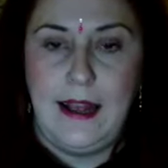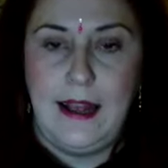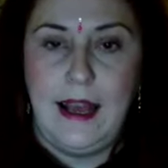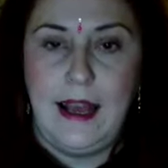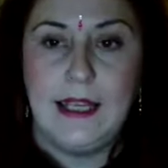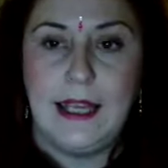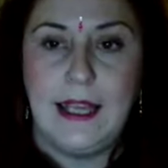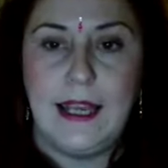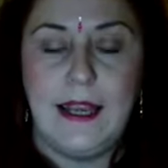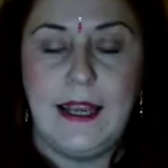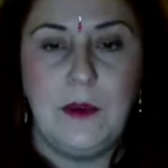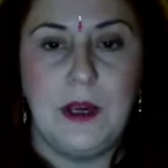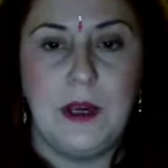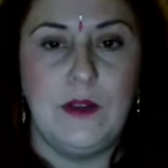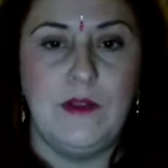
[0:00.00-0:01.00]
And here
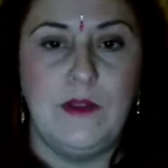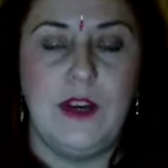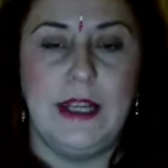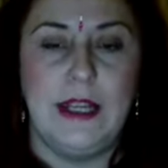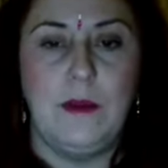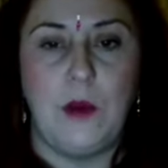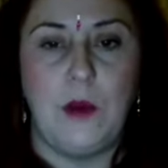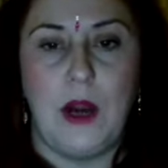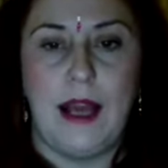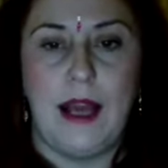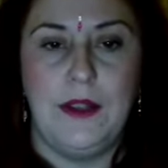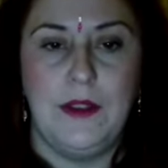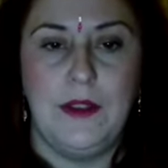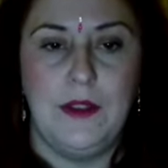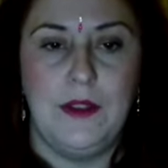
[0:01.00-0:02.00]
we're going to find the breath.
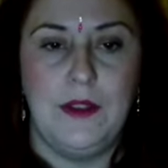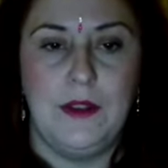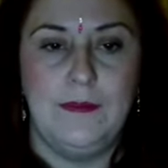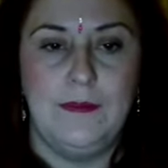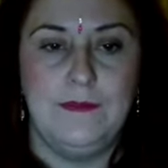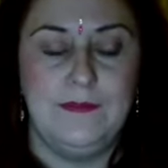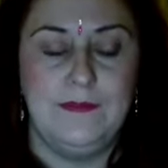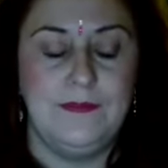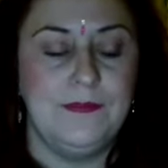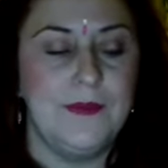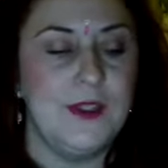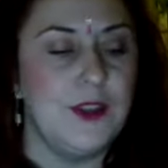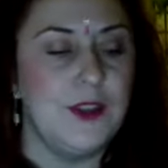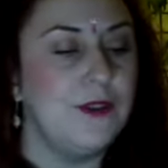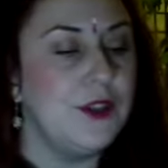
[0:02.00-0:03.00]

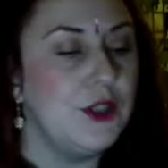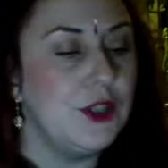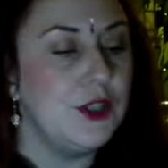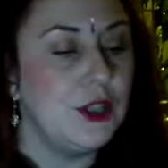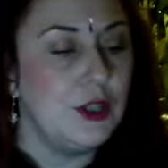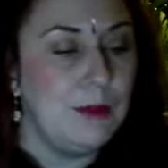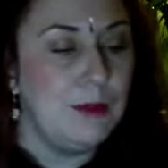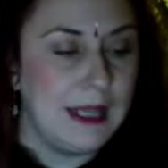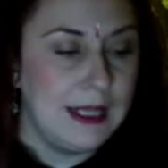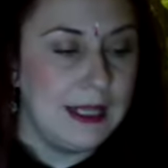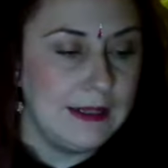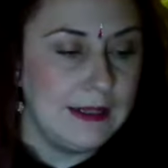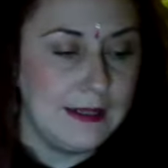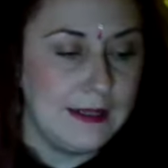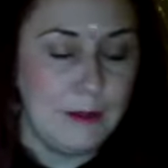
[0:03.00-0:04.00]
So for 2
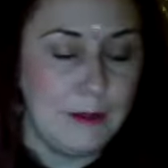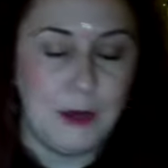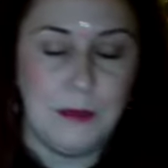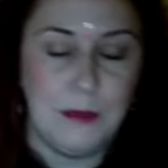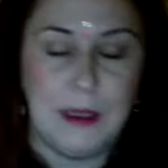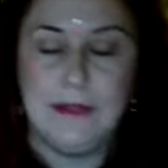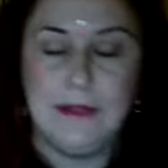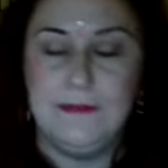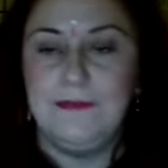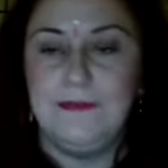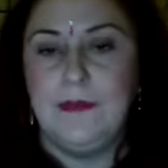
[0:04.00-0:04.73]
minutes in a moment,